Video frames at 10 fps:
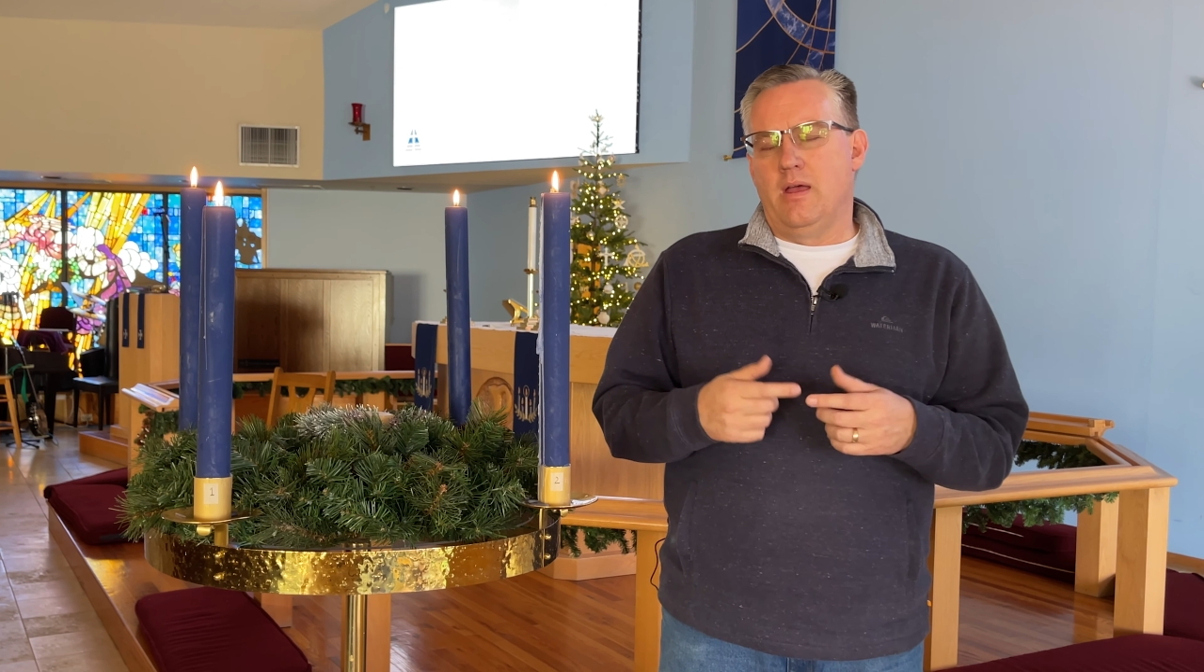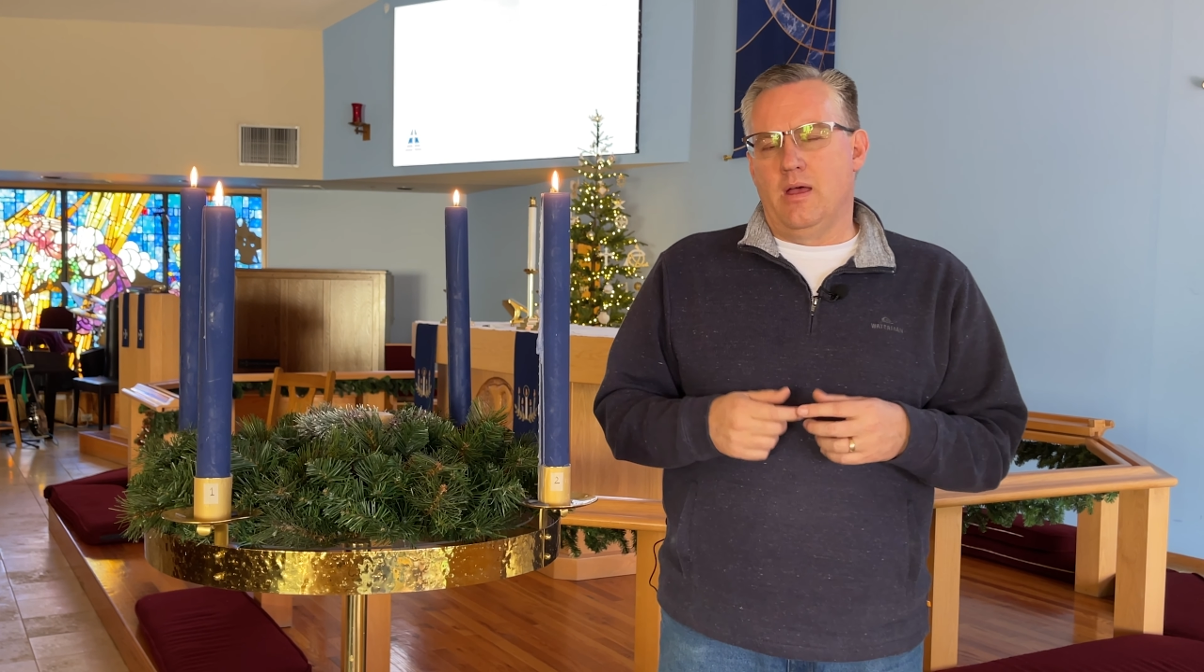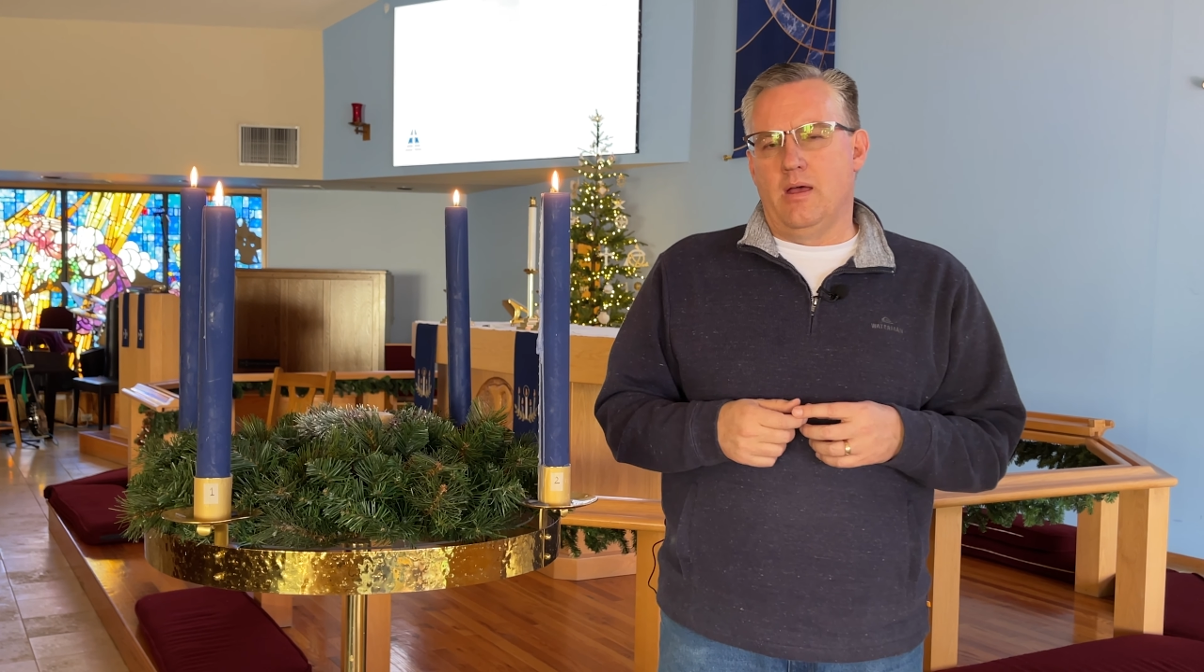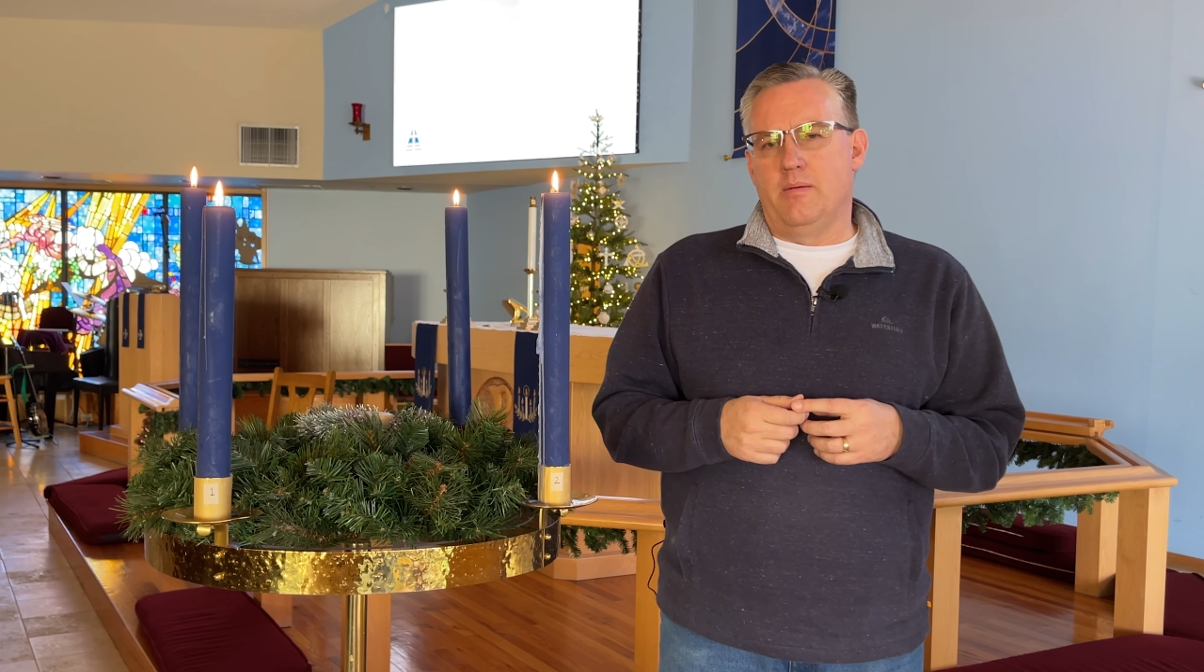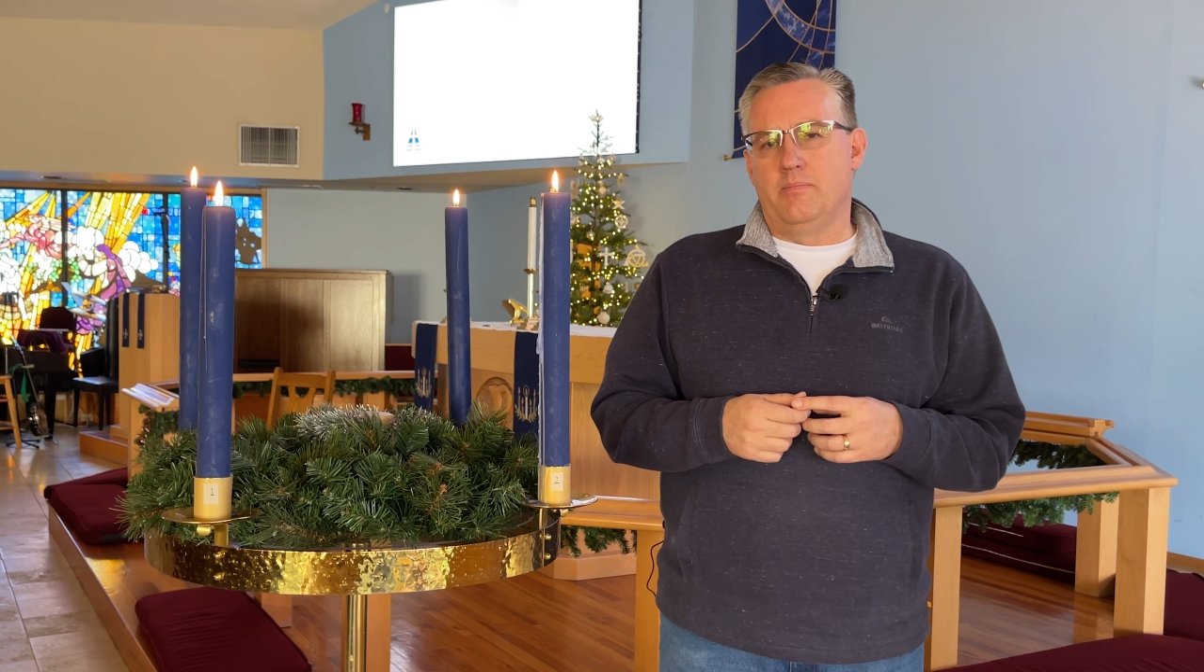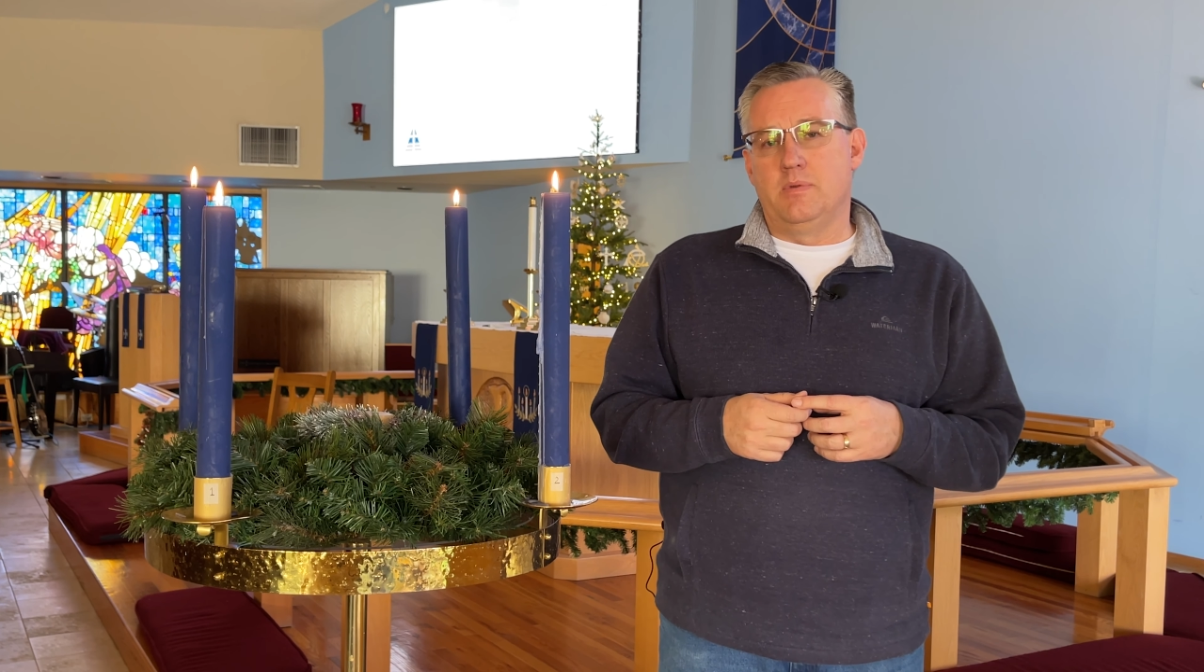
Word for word: um,